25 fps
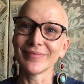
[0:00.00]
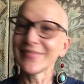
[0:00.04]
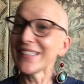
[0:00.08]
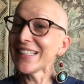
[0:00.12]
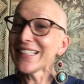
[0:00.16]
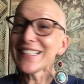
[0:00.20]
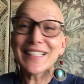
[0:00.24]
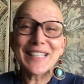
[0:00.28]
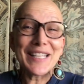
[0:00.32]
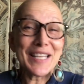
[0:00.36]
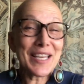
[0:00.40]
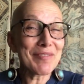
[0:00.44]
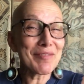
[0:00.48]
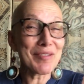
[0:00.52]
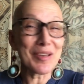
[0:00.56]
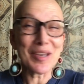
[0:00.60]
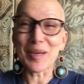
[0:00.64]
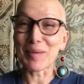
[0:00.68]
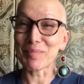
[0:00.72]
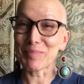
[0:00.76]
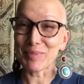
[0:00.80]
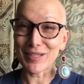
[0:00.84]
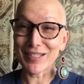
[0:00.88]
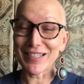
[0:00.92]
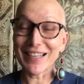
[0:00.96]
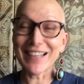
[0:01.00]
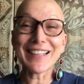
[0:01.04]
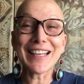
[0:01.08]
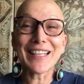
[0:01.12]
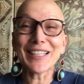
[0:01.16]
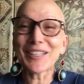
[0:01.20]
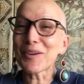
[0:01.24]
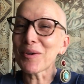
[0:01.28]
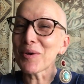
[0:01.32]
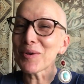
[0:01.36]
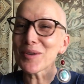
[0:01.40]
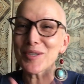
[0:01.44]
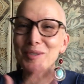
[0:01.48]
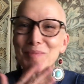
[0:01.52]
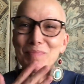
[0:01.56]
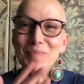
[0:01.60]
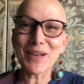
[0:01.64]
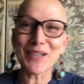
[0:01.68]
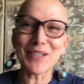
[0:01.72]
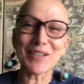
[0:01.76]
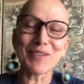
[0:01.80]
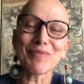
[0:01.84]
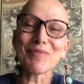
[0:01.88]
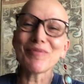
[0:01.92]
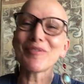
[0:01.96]
It never happens. And I coach
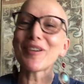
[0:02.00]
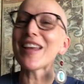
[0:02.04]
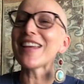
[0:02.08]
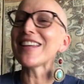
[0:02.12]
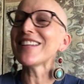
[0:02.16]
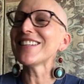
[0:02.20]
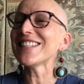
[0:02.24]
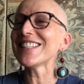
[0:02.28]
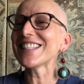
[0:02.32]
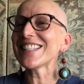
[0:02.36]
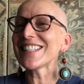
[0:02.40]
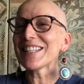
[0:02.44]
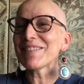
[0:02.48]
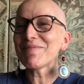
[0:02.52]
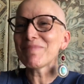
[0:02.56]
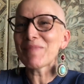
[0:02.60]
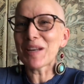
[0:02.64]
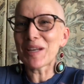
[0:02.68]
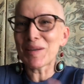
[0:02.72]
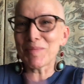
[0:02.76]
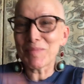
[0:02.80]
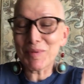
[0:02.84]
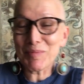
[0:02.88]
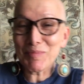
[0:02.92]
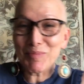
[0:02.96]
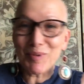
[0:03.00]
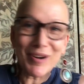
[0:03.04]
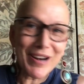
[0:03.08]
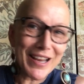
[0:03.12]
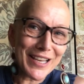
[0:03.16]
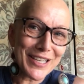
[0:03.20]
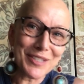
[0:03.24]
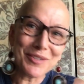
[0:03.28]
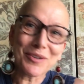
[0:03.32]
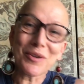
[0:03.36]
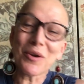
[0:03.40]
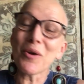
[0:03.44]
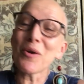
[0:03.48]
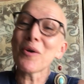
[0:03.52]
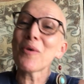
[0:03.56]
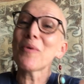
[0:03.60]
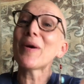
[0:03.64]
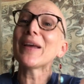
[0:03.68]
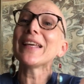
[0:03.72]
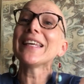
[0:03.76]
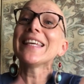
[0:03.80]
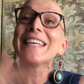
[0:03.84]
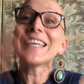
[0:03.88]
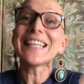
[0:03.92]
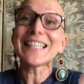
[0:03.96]
many friends and many people I know,
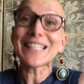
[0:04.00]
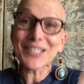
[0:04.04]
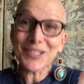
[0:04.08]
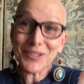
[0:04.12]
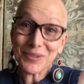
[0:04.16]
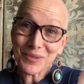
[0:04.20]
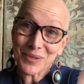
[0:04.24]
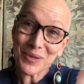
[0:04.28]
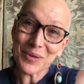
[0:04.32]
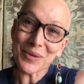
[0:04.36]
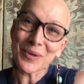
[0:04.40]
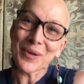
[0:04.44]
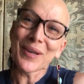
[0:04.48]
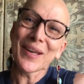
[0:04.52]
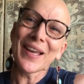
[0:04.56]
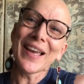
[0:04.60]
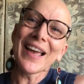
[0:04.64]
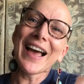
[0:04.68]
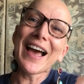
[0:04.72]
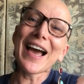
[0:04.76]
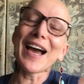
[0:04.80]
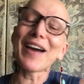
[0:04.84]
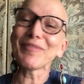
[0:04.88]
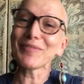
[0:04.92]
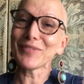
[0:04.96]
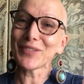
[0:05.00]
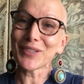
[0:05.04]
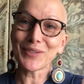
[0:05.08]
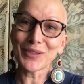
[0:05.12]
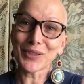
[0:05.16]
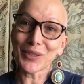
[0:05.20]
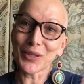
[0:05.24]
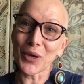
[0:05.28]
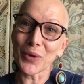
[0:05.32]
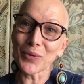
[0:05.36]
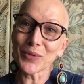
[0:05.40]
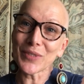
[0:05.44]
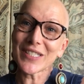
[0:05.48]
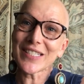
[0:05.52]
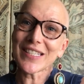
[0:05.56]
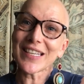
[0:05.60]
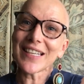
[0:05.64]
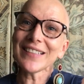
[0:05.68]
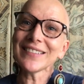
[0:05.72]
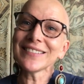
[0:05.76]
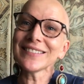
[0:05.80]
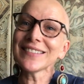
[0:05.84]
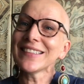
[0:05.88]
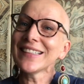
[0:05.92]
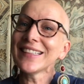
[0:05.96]
I get to know after the coaching.